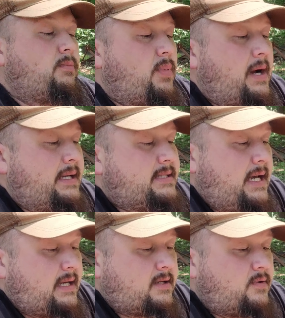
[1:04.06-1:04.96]
bright
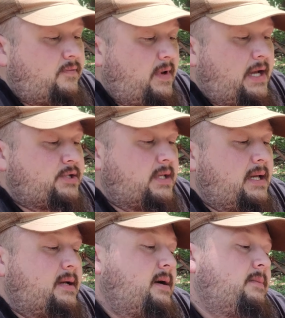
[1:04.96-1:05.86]
tactical
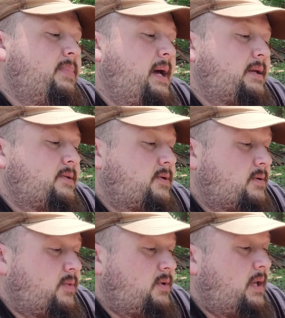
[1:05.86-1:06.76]
flashlight, compact,
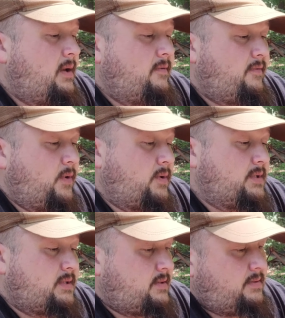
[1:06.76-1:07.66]
durable,
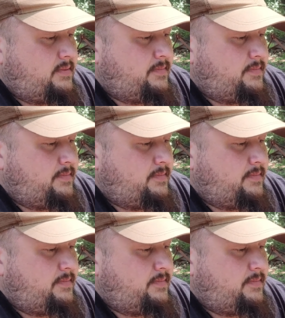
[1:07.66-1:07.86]
focused.